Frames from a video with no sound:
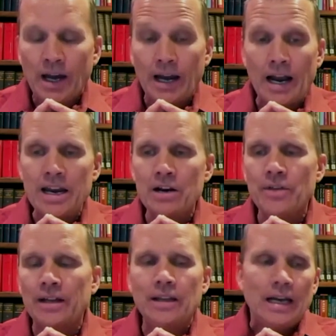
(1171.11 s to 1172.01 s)
And I hear
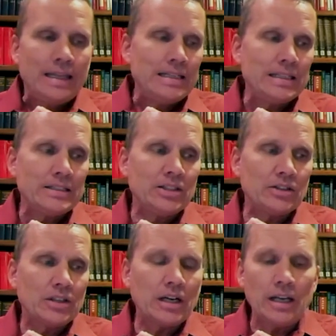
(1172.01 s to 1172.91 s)
that this is
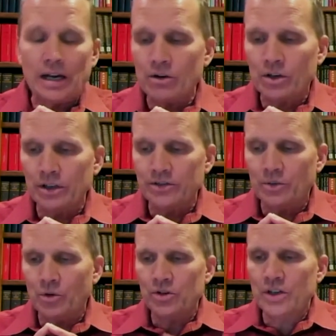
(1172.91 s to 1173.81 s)
just
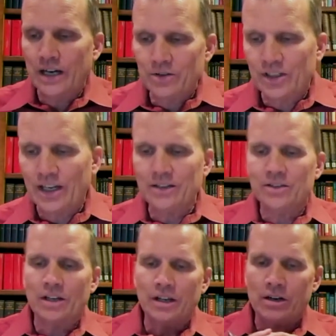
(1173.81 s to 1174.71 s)
clericalism. What you guys are saying is
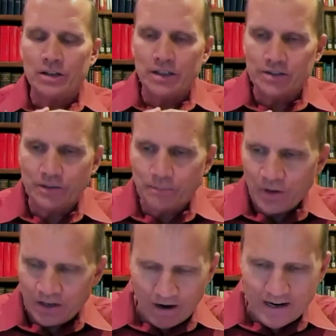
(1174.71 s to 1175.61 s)
clericalism,
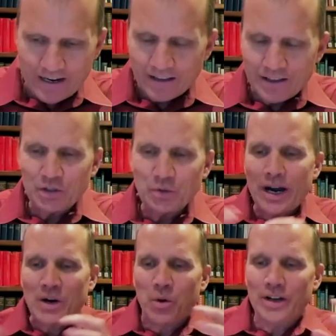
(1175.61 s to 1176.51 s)
right? This is why
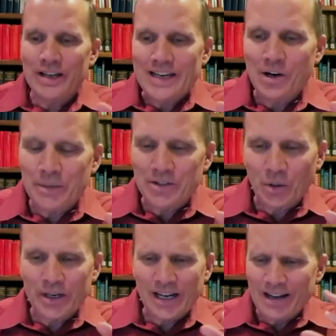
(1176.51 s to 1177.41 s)
I quote Inigo
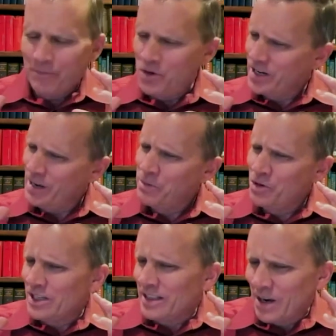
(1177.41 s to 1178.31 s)
Montoya. You keep
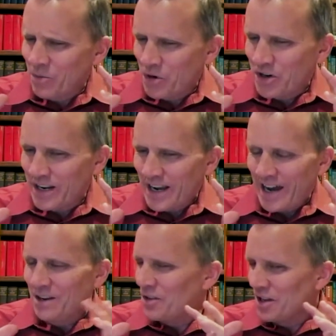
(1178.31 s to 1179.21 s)
using that word.
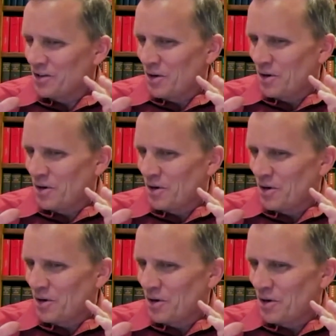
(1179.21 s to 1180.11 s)
I don't think you know
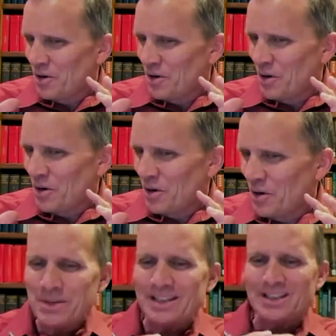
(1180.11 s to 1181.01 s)
what
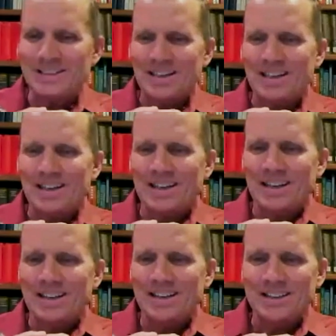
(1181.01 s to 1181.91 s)
it means.